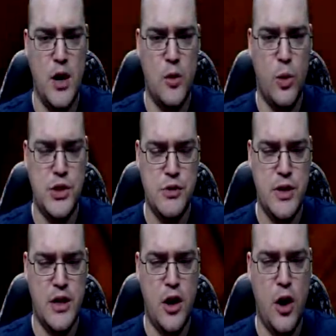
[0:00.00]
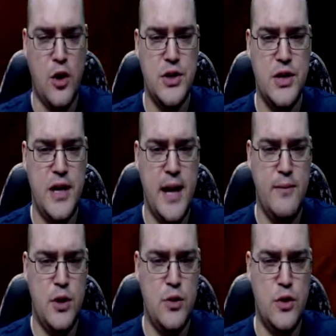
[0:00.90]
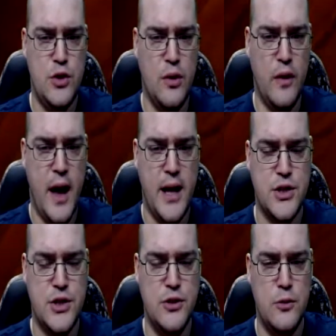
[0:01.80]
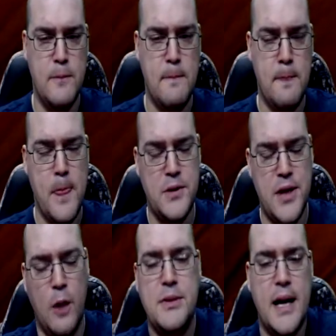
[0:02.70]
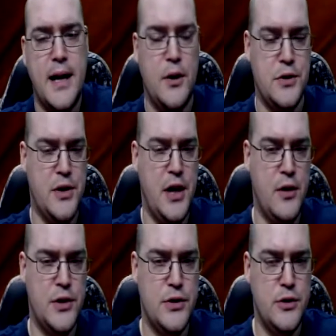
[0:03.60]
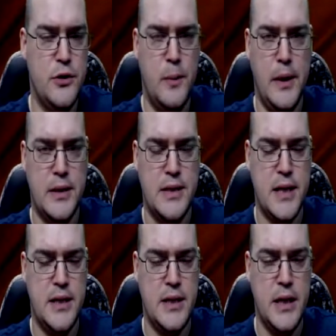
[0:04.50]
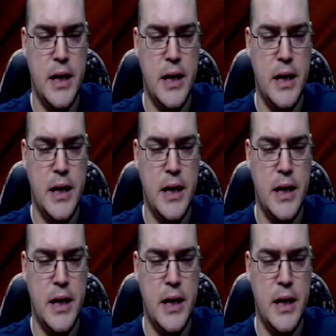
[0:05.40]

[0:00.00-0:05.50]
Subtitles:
Once you get cards in the game that you can utilize to help deck out your character, no pun intended.